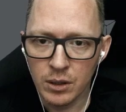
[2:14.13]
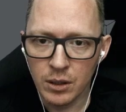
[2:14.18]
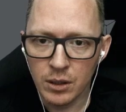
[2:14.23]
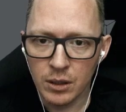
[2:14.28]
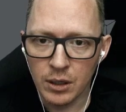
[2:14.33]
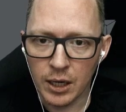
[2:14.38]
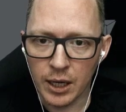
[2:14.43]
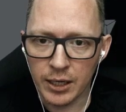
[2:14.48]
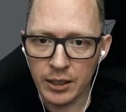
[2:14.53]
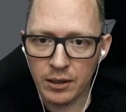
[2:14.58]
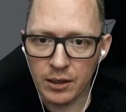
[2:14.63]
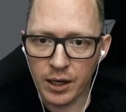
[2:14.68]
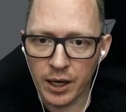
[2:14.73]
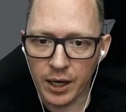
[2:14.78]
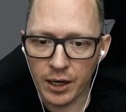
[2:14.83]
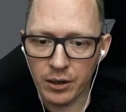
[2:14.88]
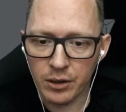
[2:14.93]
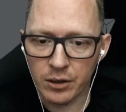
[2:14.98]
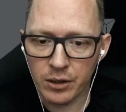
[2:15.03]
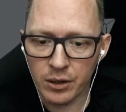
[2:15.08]
like the
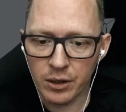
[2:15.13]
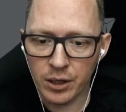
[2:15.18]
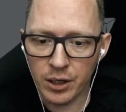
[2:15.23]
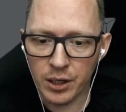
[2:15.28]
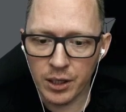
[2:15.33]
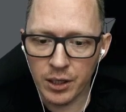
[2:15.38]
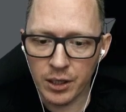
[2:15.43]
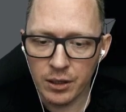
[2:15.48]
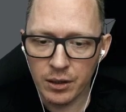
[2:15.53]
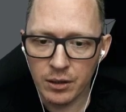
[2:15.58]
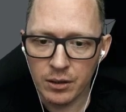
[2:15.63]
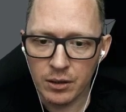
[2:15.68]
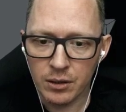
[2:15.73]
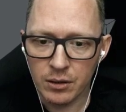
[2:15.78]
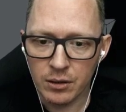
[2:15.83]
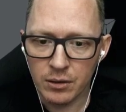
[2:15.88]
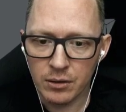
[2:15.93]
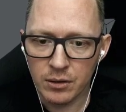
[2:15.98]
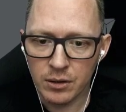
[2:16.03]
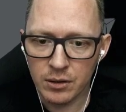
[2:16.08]
hierarchy,
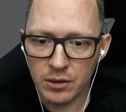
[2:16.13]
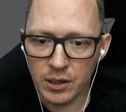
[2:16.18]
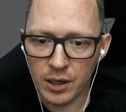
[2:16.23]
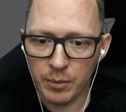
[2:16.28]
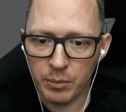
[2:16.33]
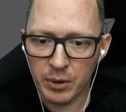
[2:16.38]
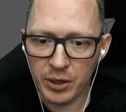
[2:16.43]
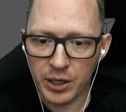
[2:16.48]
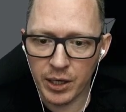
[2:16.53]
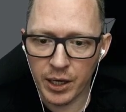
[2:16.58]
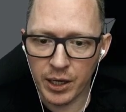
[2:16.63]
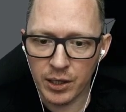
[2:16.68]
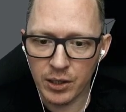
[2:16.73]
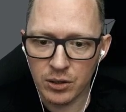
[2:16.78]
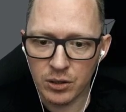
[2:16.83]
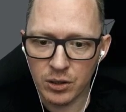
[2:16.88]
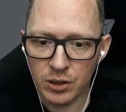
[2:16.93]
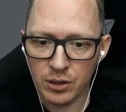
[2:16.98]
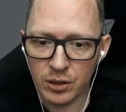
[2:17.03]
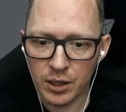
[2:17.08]
its
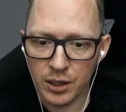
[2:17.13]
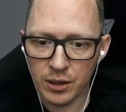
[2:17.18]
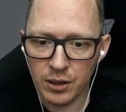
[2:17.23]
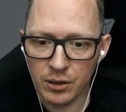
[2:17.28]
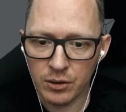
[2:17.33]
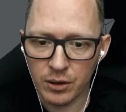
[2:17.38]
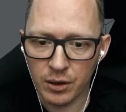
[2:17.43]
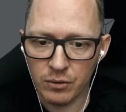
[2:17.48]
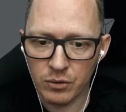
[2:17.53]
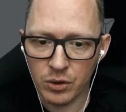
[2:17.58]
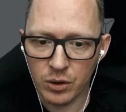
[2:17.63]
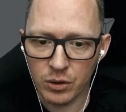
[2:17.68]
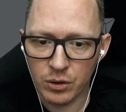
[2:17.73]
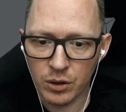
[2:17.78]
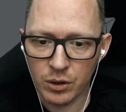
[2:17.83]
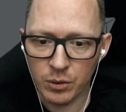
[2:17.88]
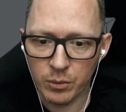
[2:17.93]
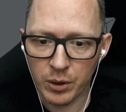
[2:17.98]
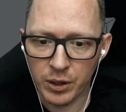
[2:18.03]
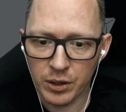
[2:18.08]
application, and then you have
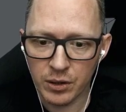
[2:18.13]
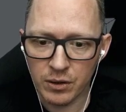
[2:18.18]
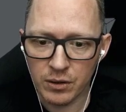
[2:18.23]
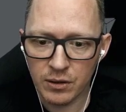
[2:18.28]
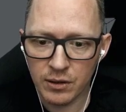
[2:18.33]
document,